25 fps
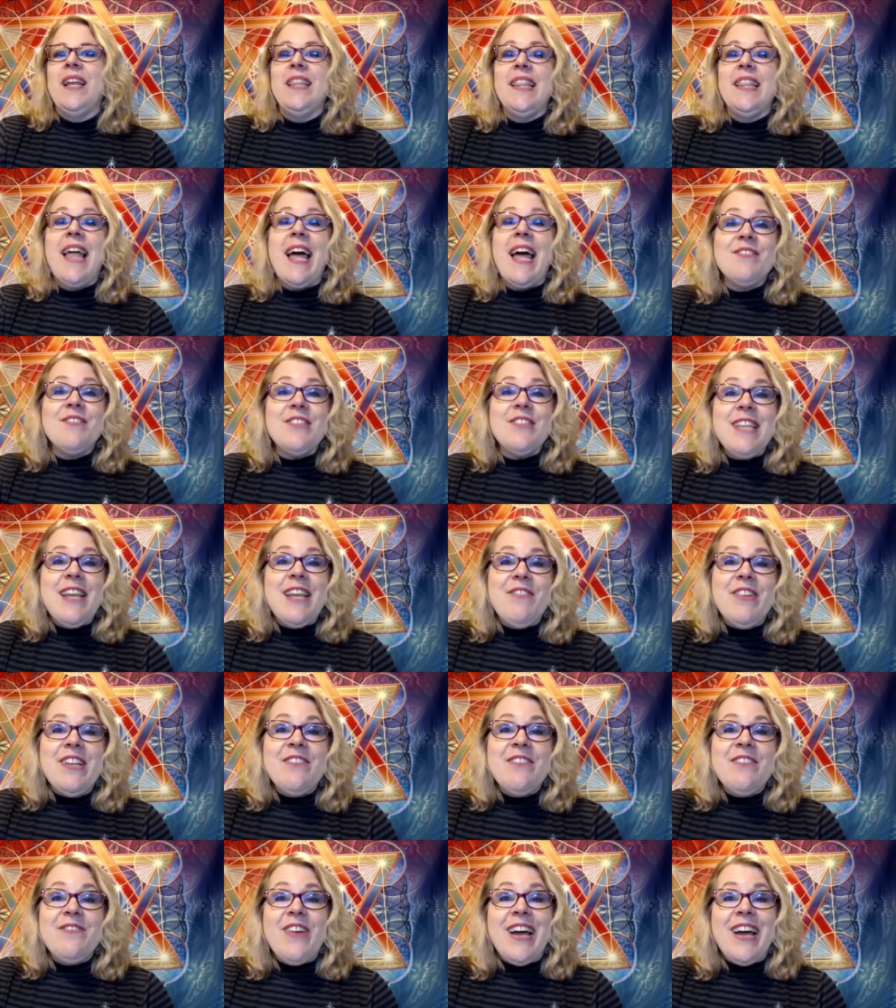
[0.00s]

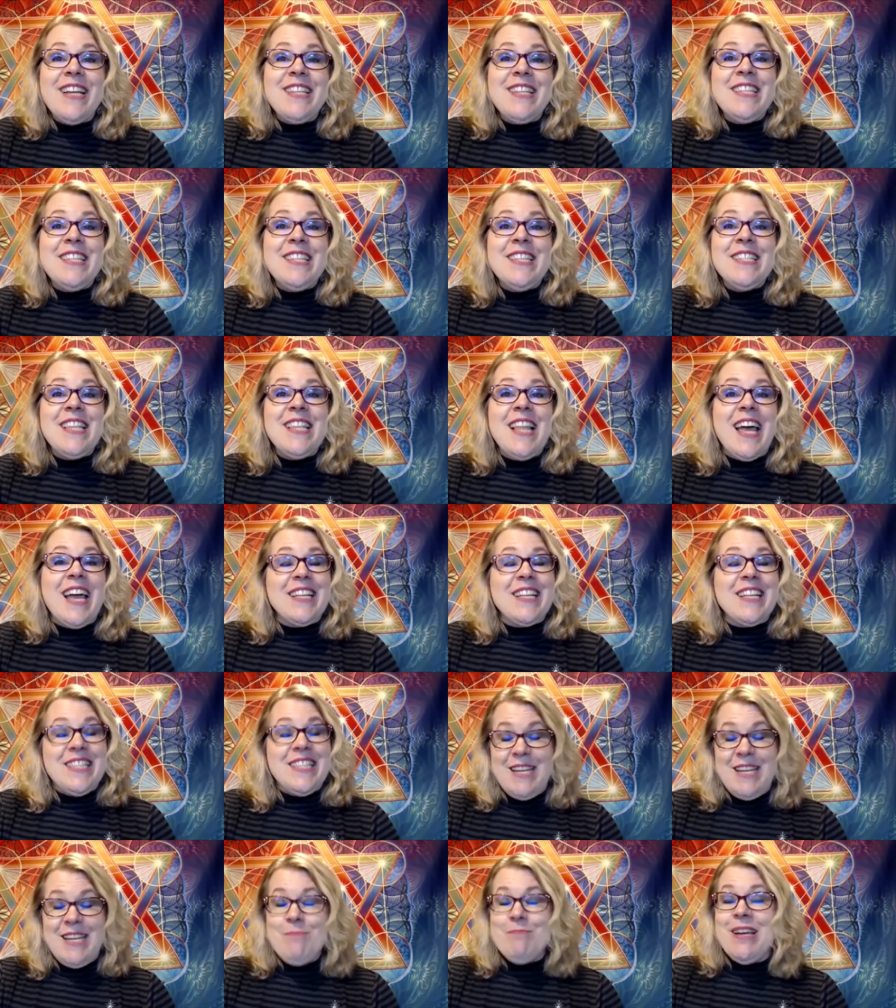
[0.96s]
Life-saving devices like
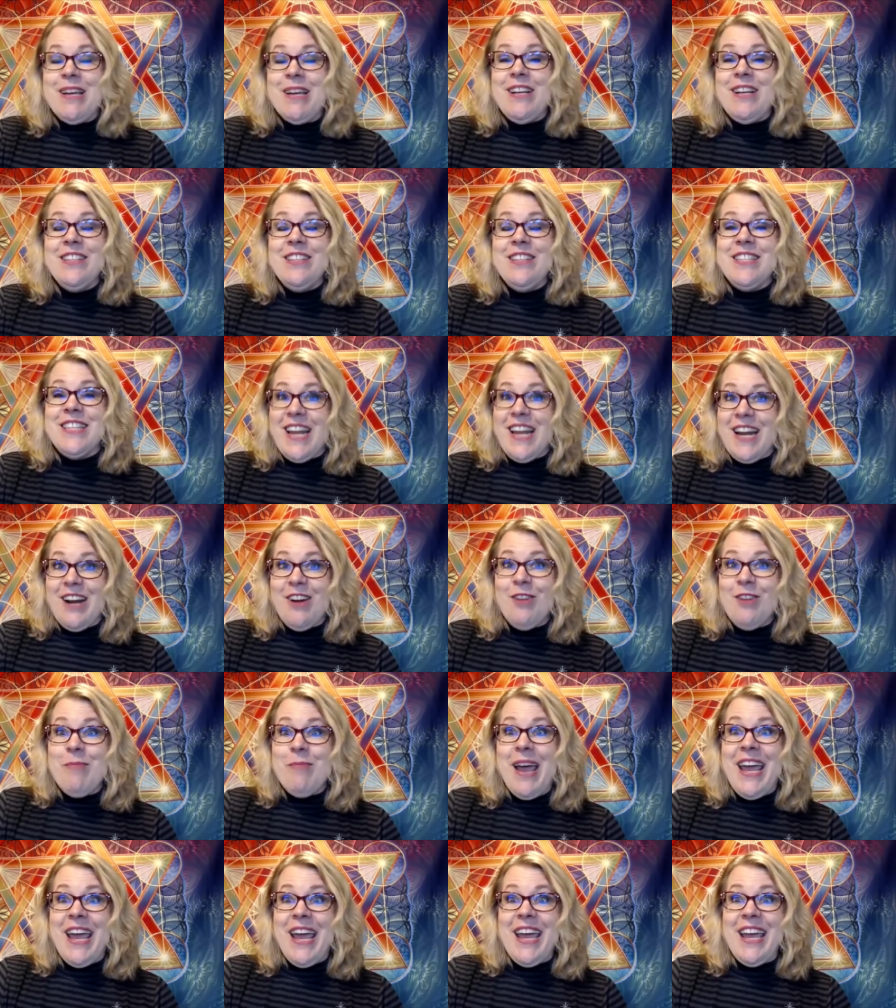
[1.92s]
seatbelts and
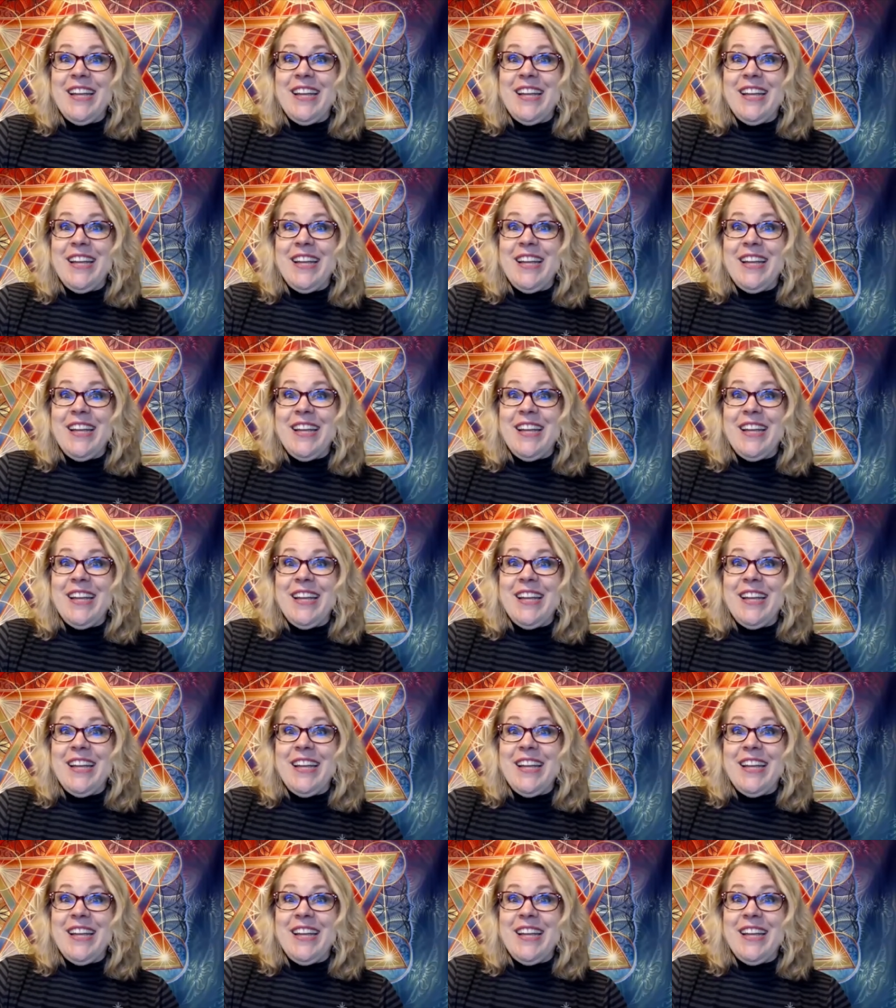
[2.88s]
airbags?